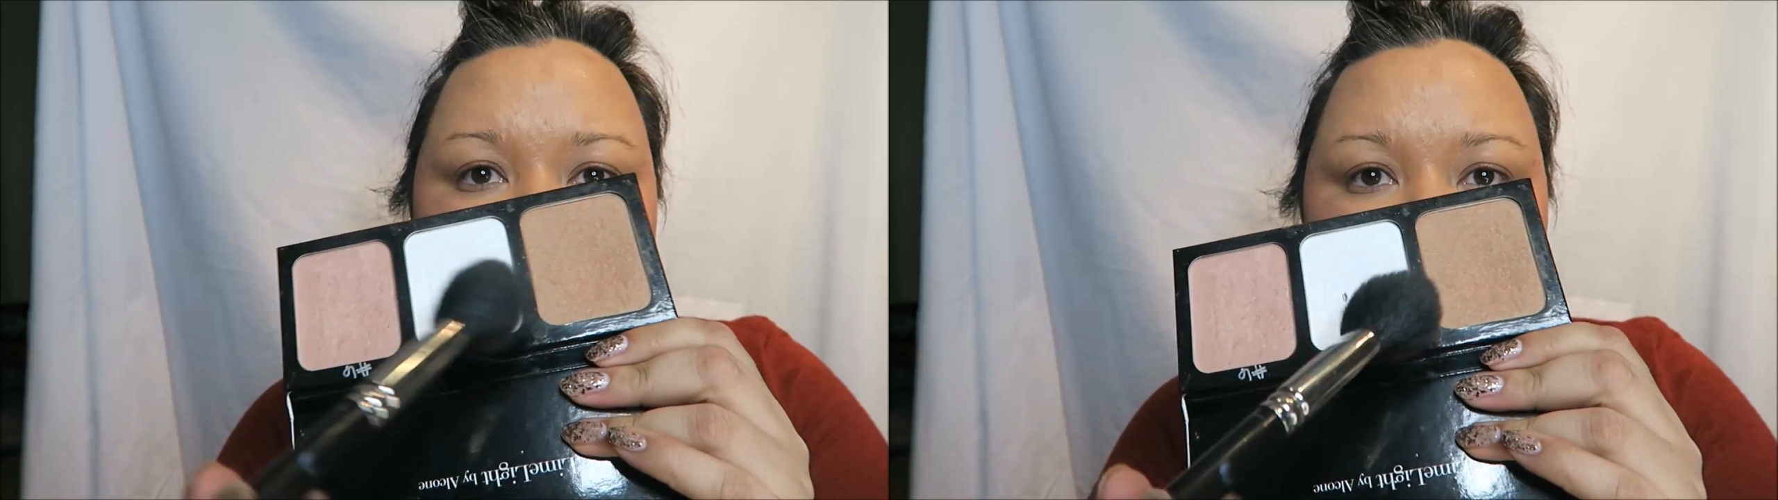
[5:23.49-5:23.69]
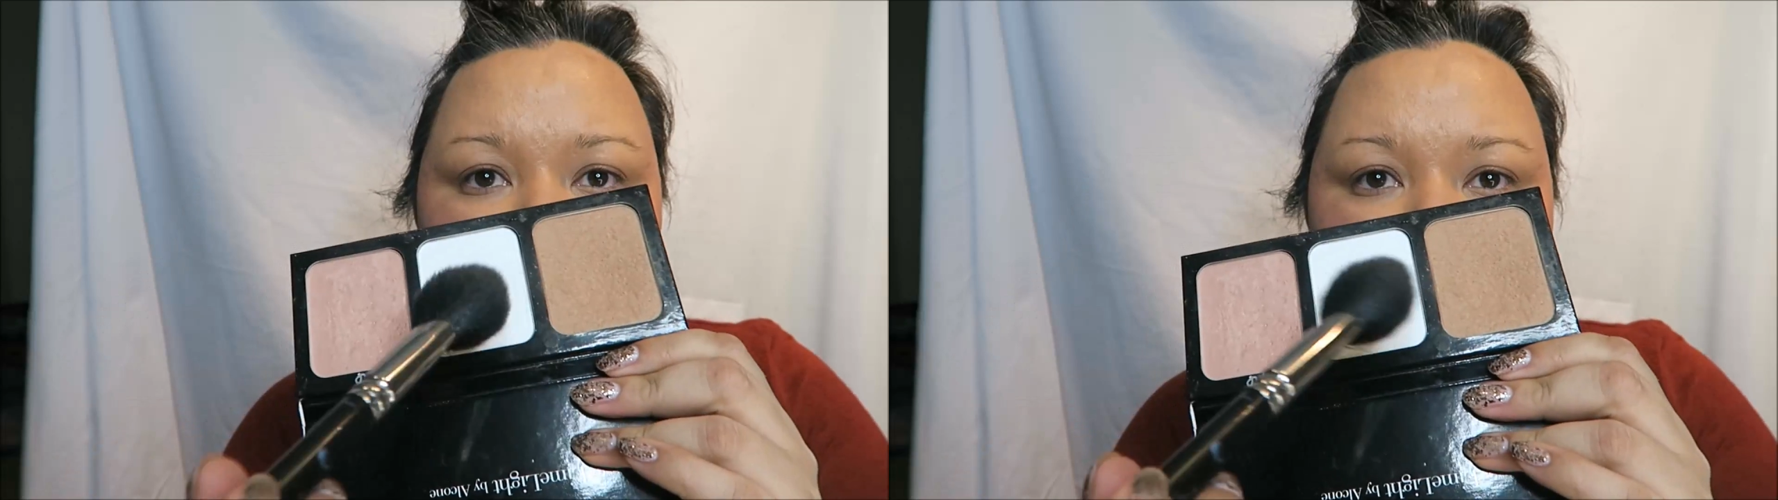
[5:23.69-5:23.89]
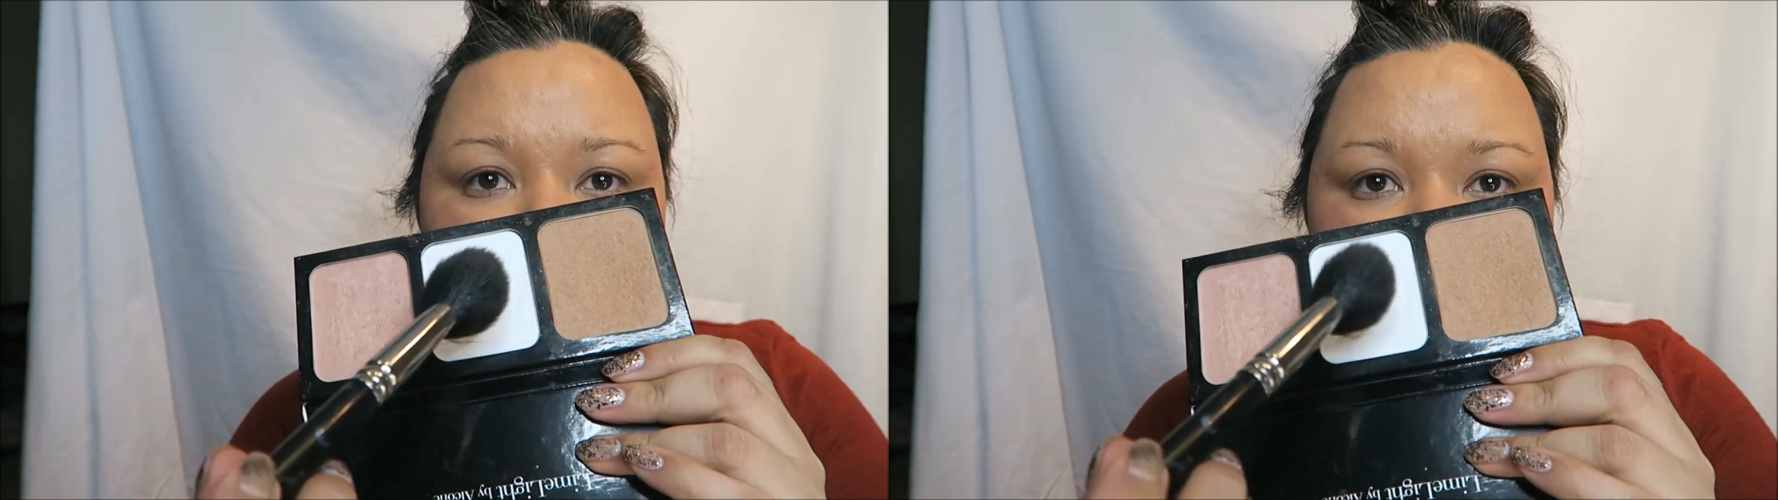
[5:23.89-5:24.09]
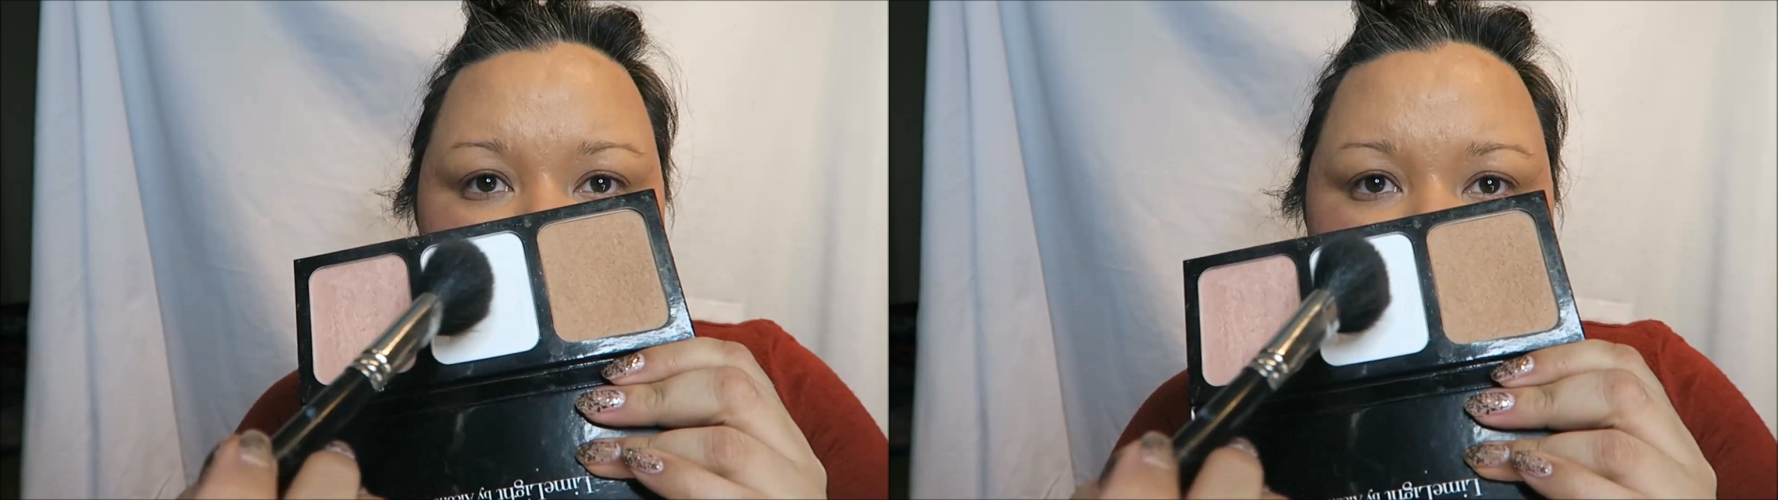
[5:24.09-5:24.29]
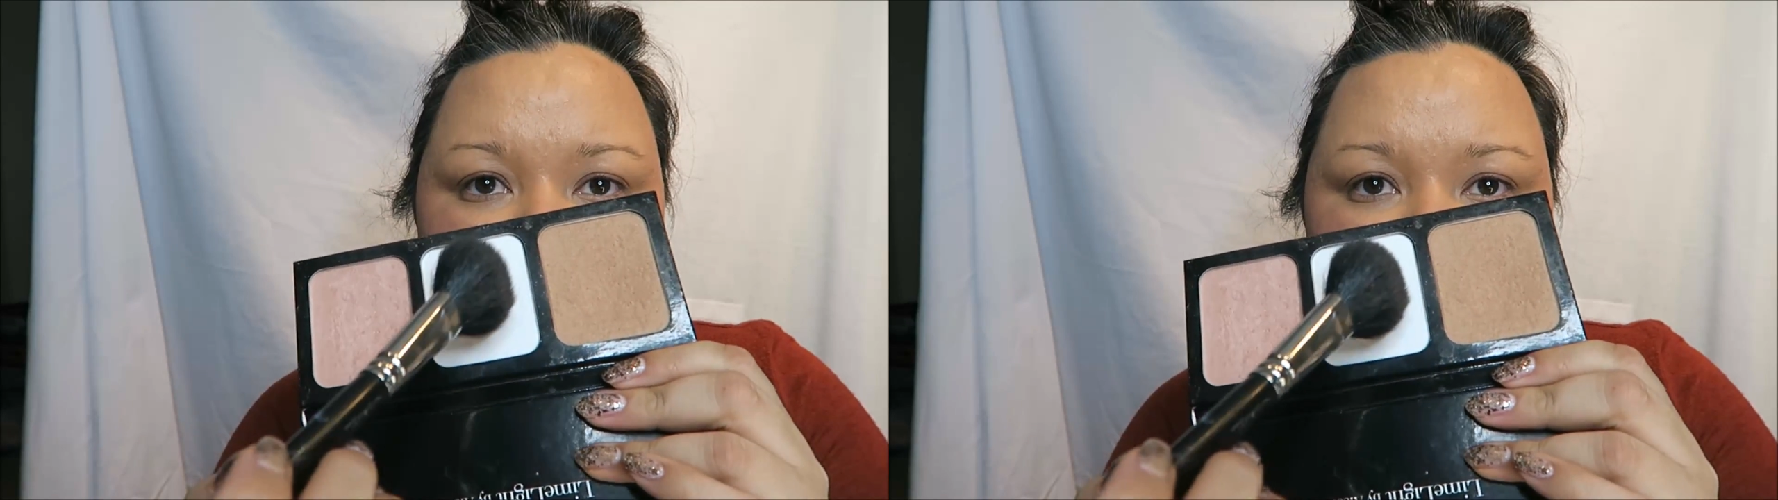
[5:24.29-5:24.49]
I'm gonna go in with our
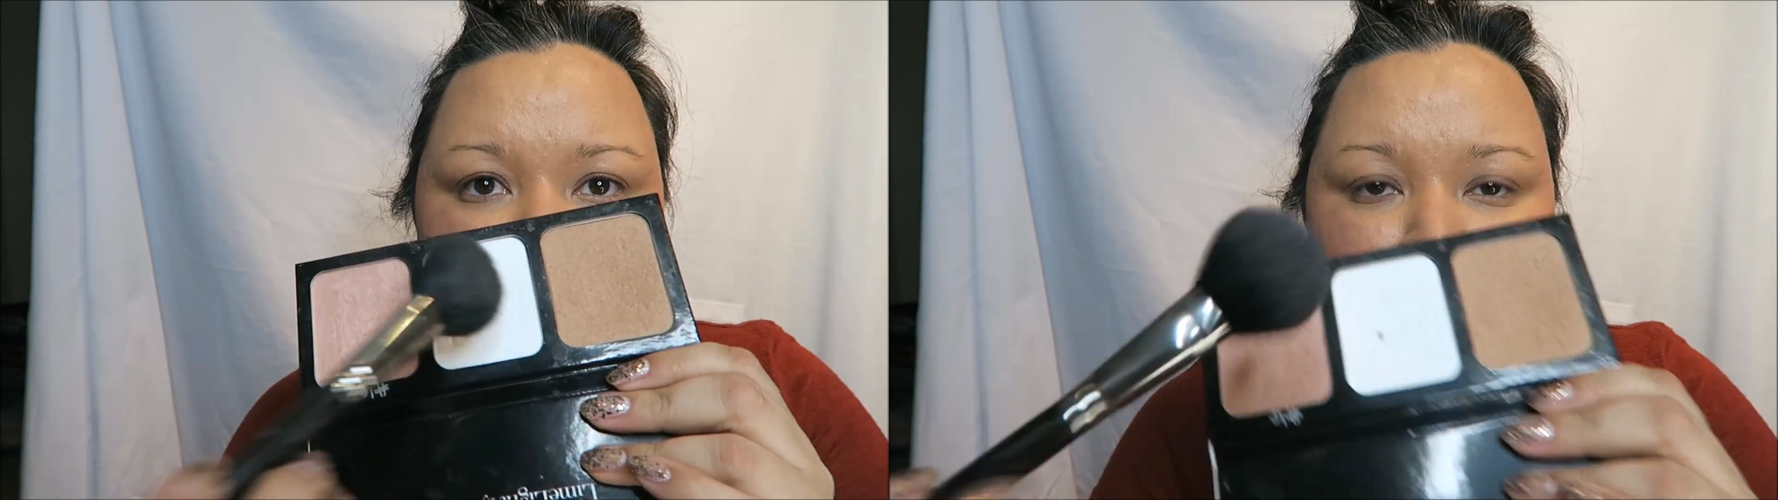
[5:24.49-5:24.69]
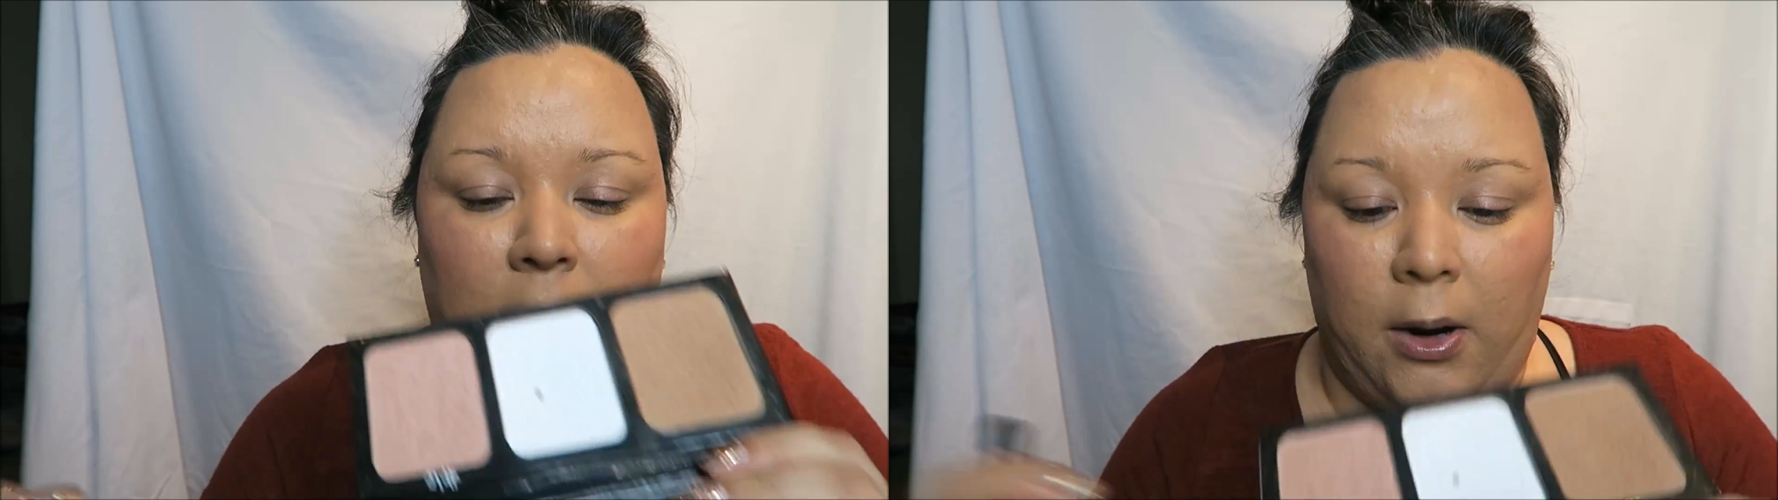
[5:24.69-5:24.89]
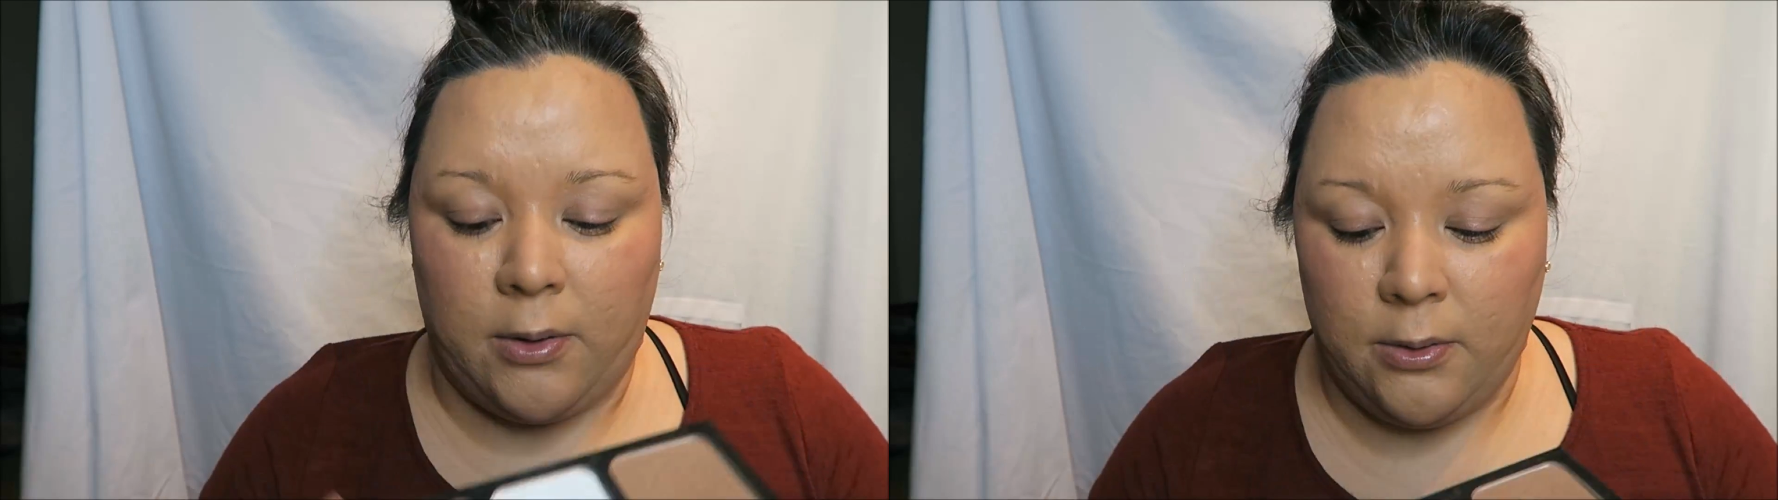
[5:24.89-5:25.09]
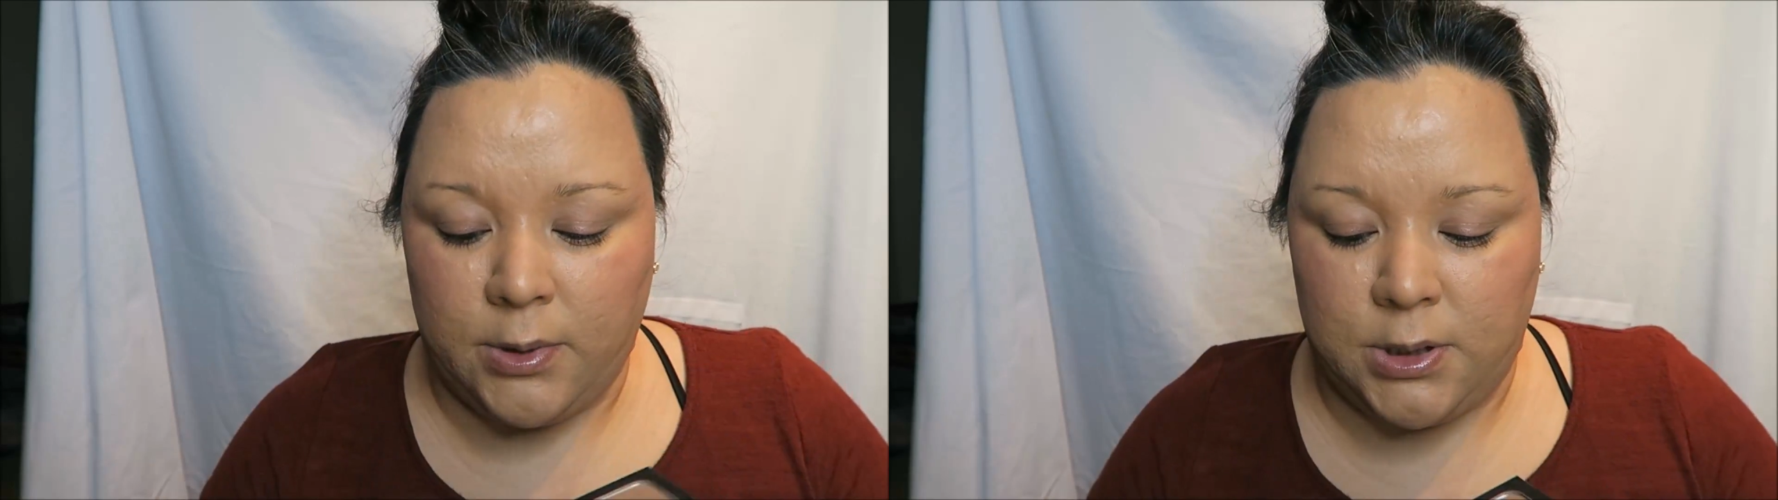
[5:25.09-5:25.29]
translucent powder,